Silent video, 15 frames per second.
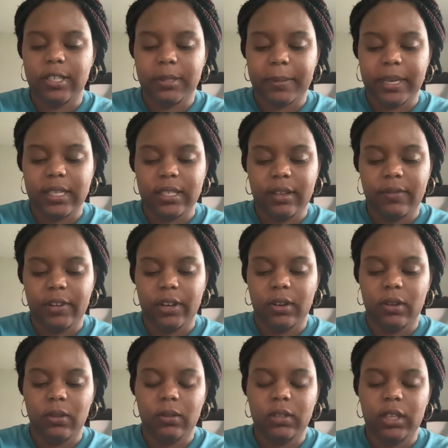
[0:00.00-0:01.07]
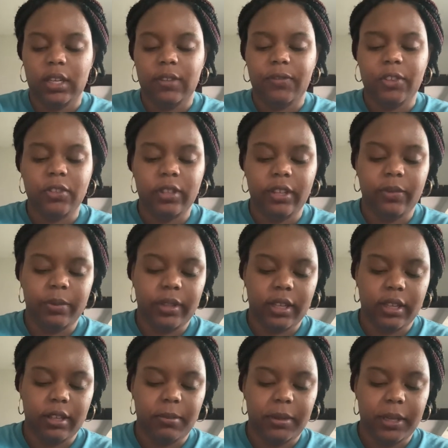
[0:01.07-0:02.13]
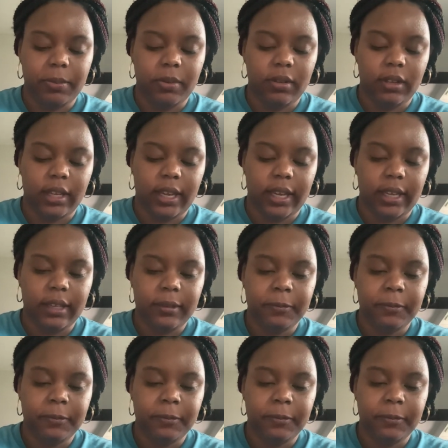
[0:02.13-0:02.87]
space of your own. And if you live with other people, like,